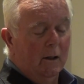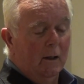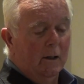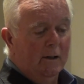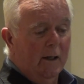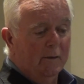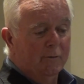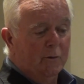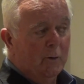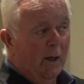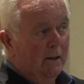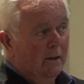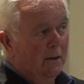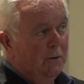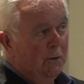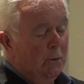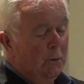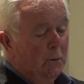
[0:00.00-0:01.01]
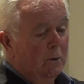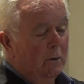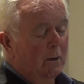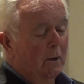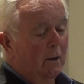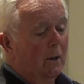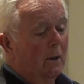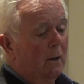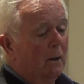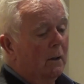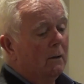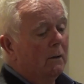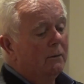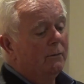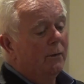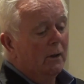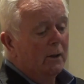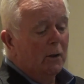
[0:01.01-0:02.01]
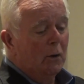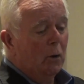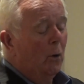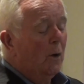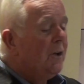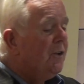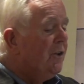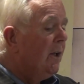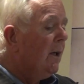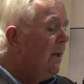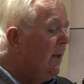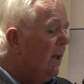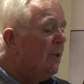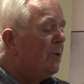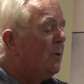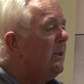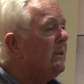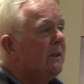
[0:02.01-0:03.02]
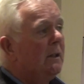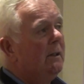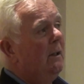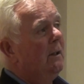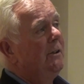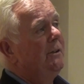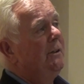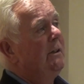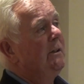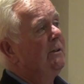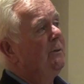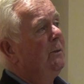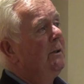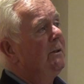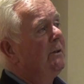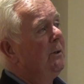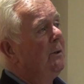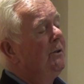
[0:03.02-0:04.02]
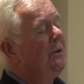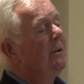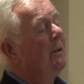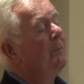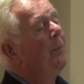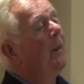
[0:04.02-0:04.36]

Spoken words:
gave credit to for encouraging an interest in Irish history as such.